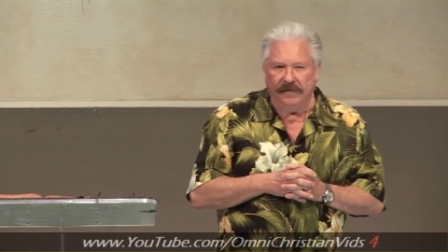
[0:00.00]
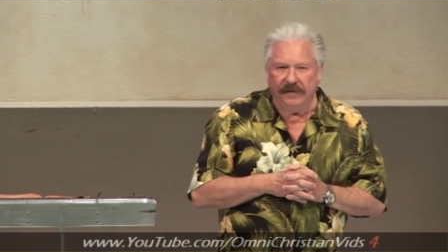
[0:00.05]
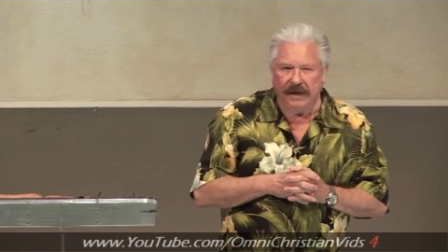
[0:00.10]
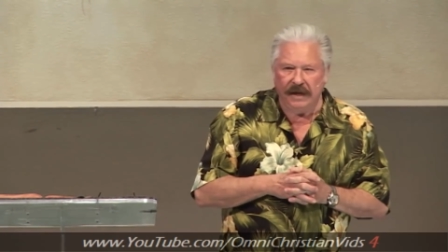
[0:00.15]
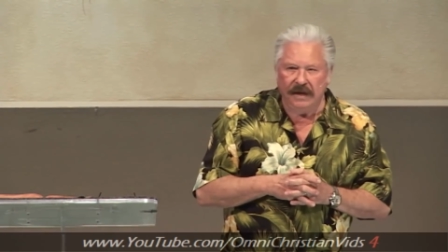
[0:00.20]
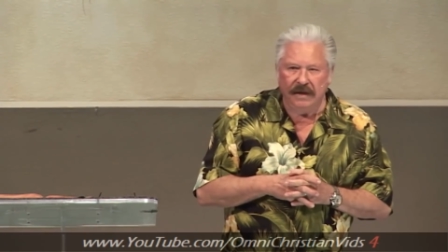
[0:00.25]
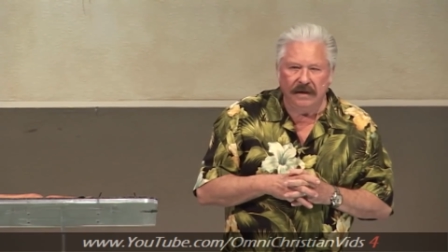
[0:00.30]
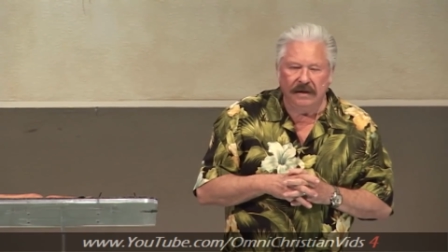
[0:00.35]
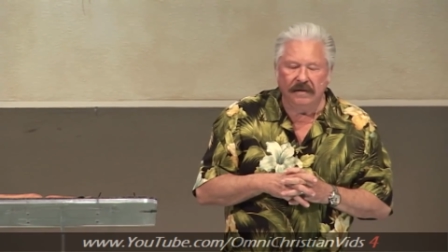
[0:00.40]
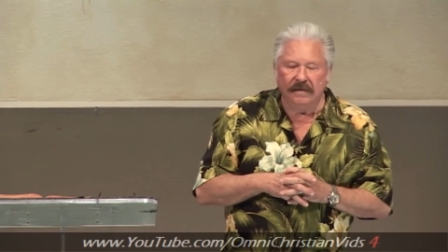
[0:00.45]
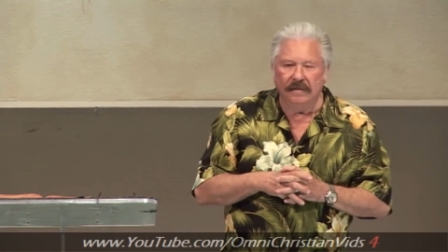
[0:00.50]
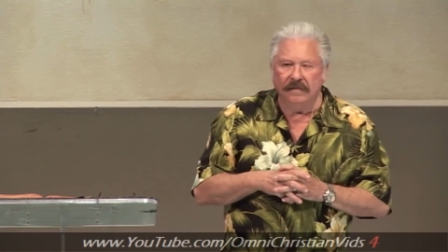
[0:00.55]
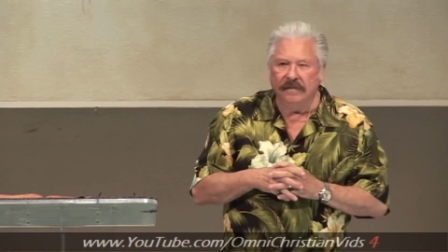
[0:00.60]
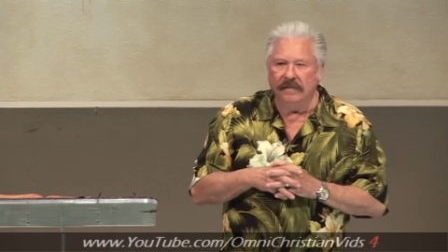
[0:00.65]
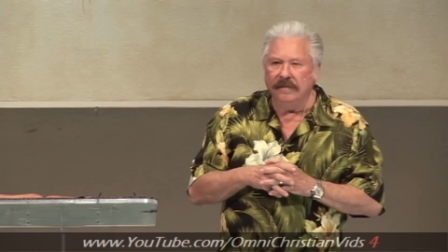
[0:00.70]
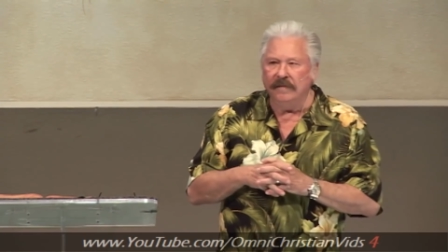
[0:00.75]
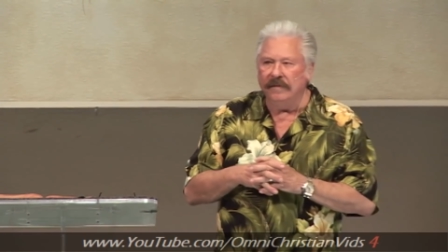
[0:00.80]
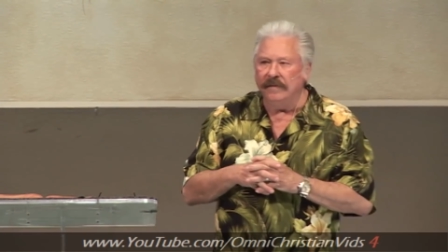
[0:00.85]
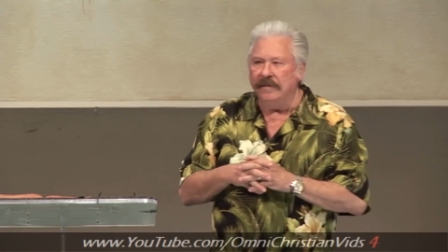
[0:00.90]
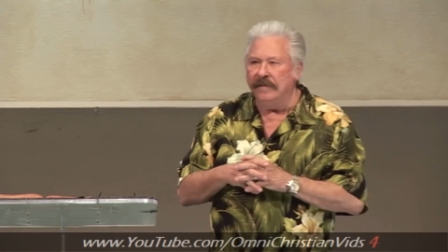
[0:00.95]
They,
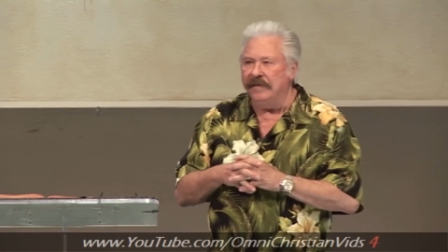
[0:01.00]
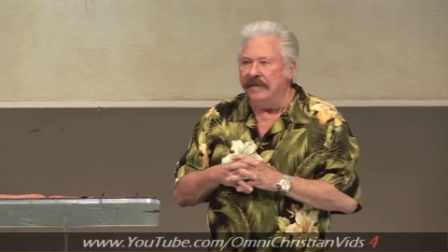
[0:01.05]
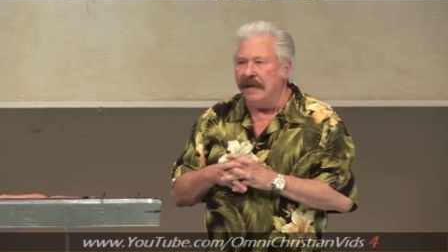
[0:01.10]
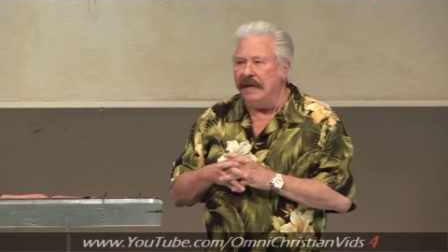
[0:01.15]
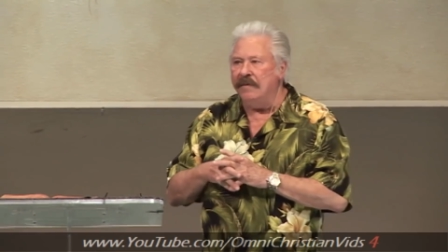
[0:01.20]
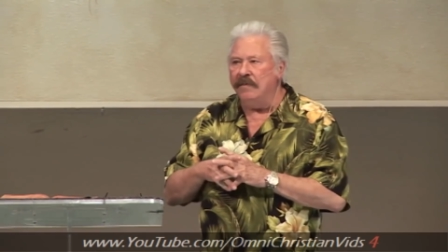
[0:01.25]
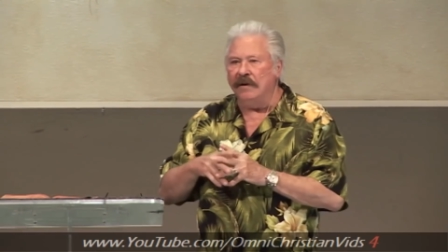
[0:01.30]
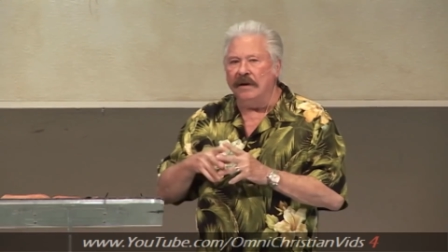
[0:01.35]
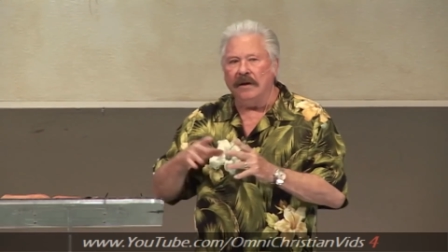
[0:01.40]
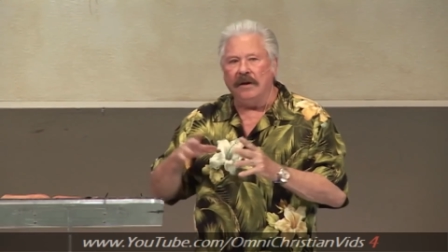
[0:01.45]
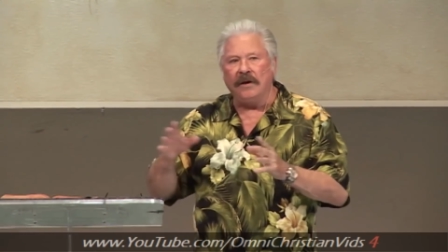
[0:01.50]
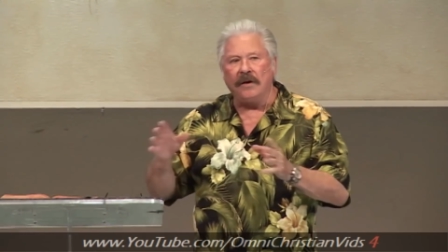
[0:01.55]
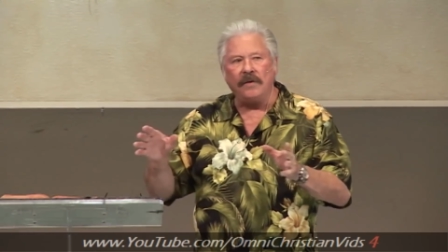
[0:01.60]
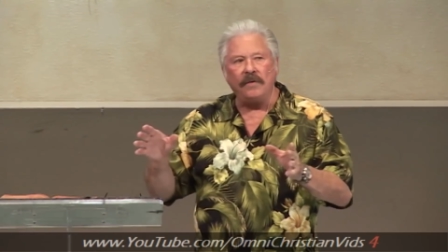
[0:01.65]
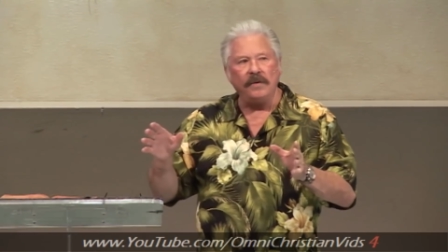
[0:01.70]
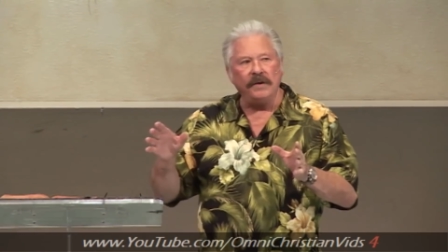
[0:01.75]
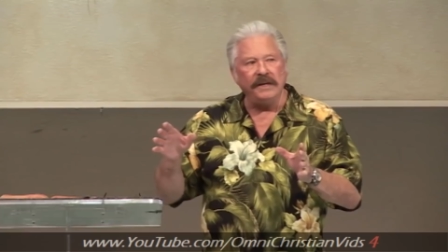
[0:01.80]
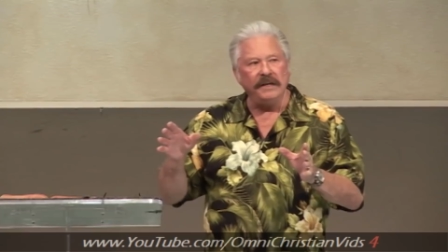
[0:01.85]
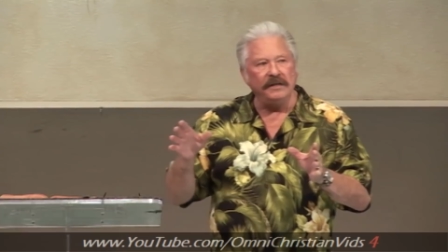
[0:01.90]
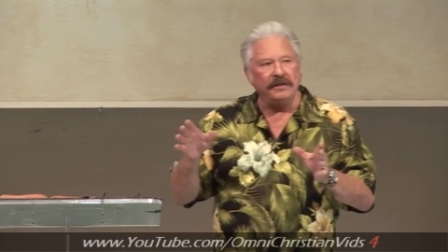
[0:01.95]
they will
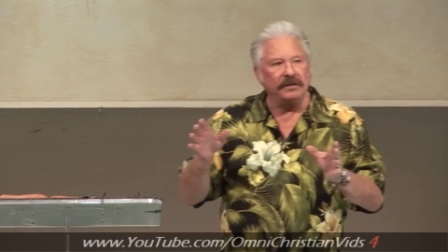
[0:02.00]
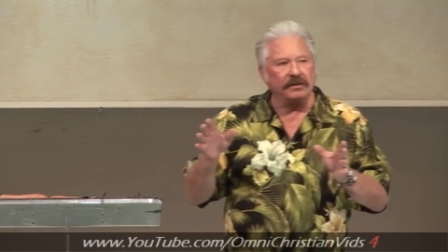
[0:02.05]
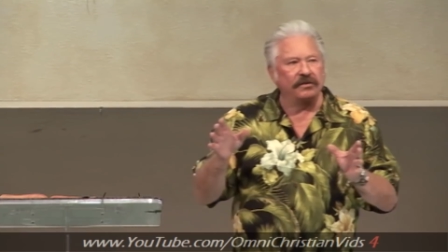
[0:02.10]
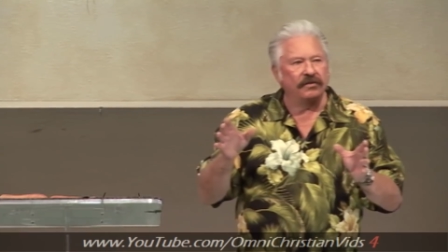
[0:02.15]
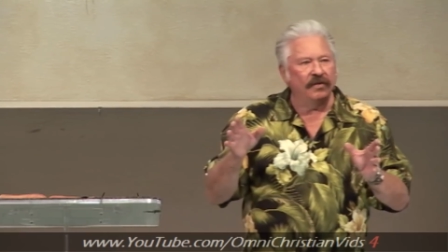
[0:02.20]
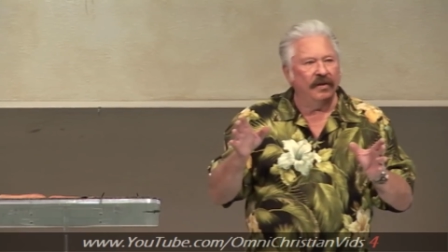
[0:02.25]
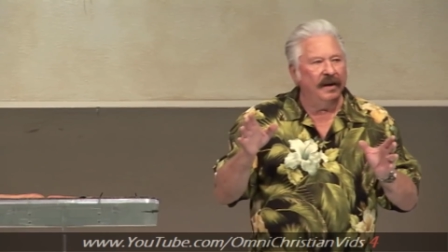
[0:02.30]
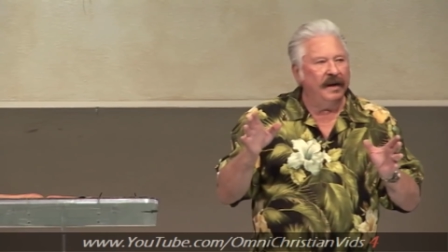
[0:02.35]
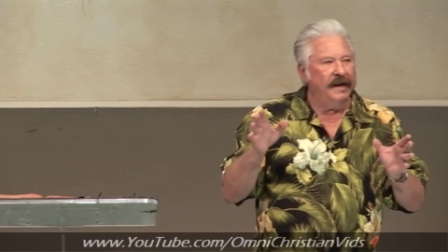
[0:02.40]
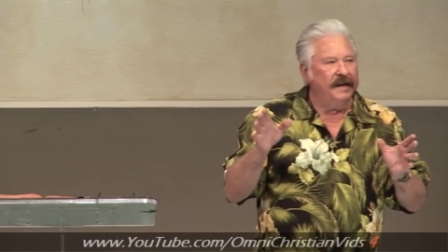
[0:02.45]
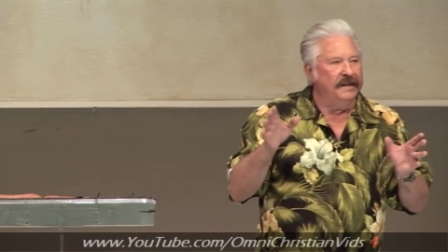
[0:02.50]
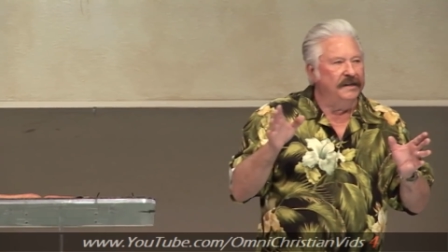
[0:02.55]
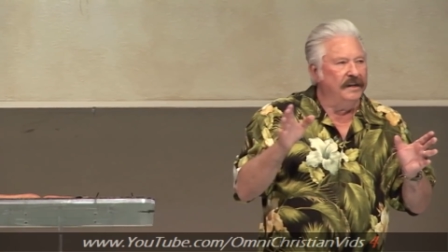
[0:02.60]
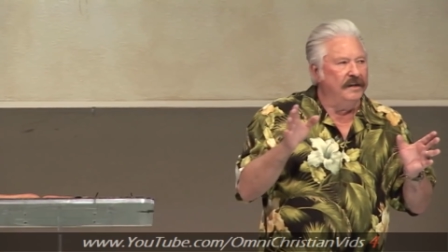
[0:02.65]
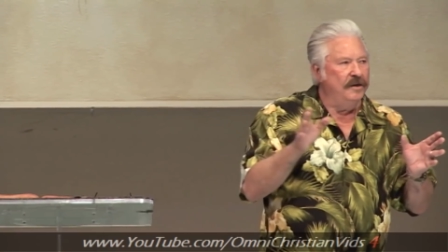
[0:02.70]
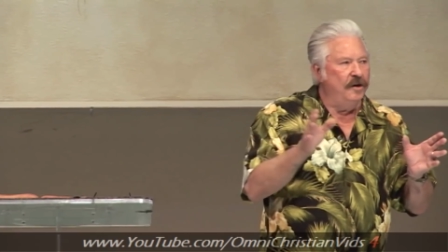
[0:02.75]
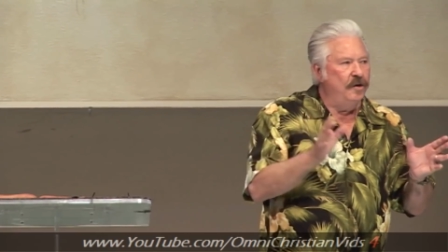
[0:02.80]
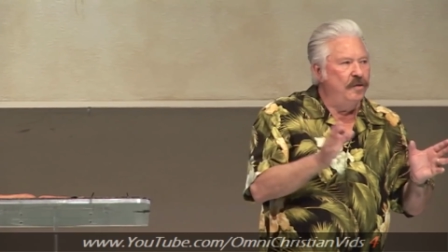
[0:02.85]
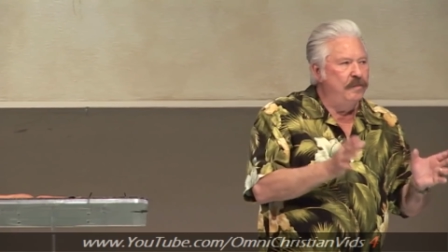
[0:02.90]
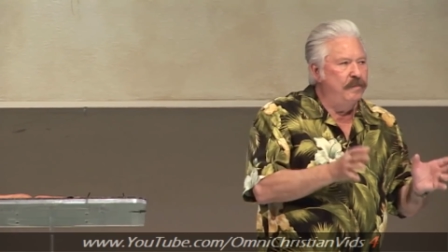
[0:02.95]
always try to
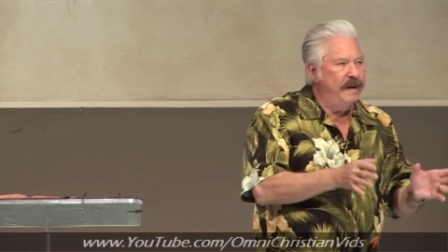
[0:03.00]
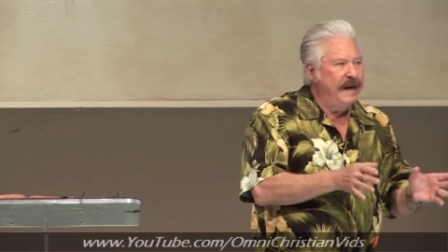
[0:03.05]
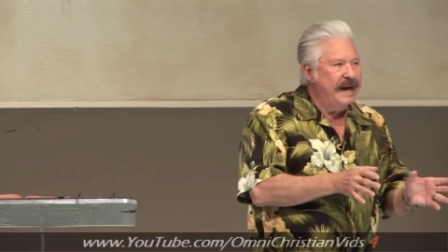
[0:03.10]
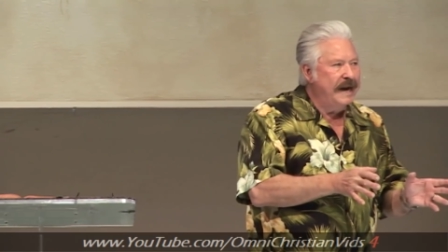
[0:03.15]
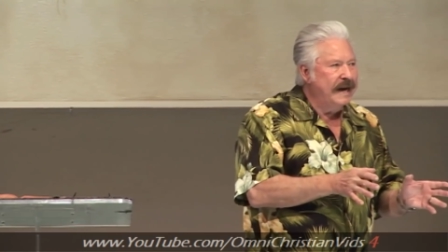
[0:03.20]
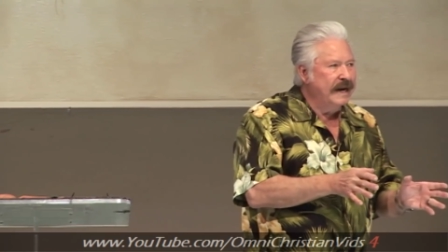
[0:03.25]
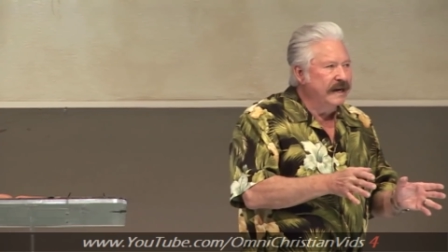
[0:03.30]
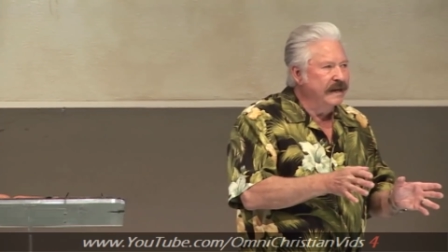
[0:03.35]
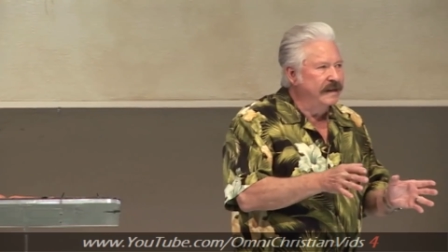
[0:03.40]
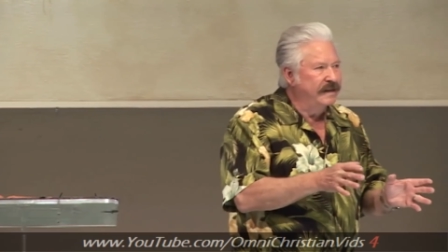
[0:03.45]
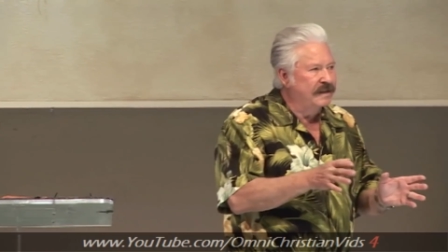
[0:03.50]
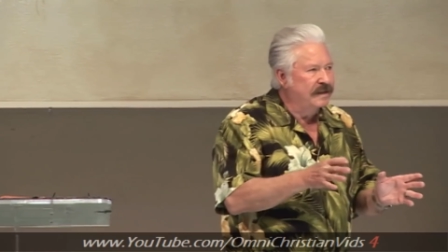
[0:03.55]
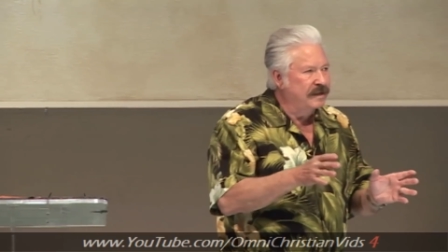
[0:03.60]
go back